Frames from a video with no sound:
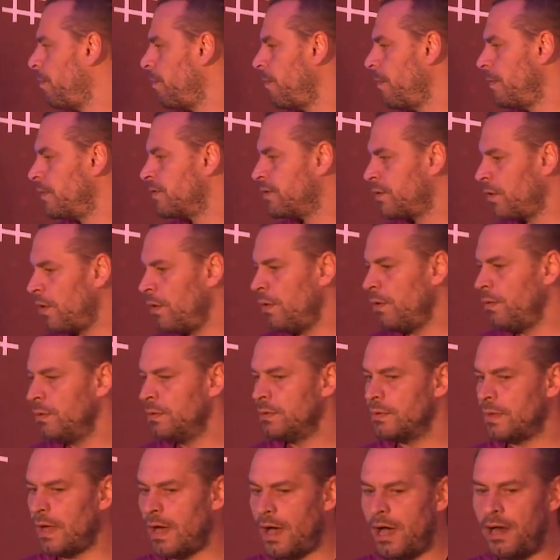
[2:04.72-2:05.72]

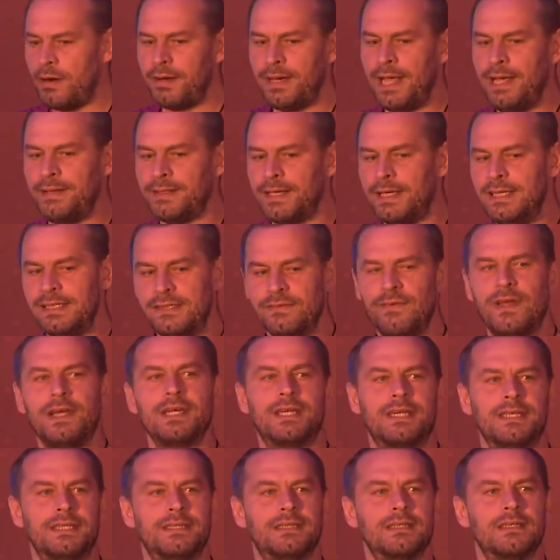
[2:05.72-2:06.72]
So our data is very
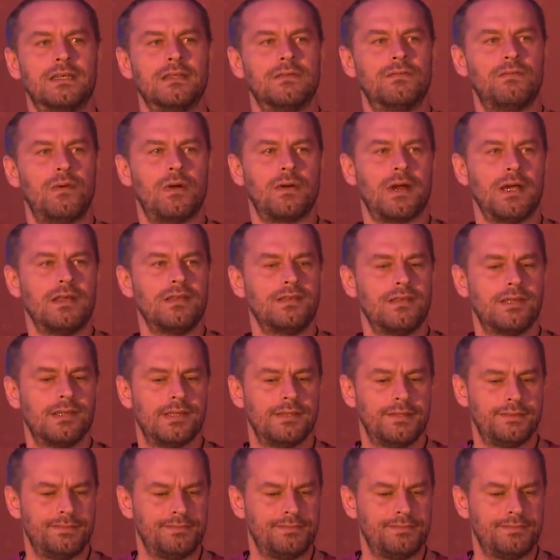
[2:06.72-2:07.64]
critical for us.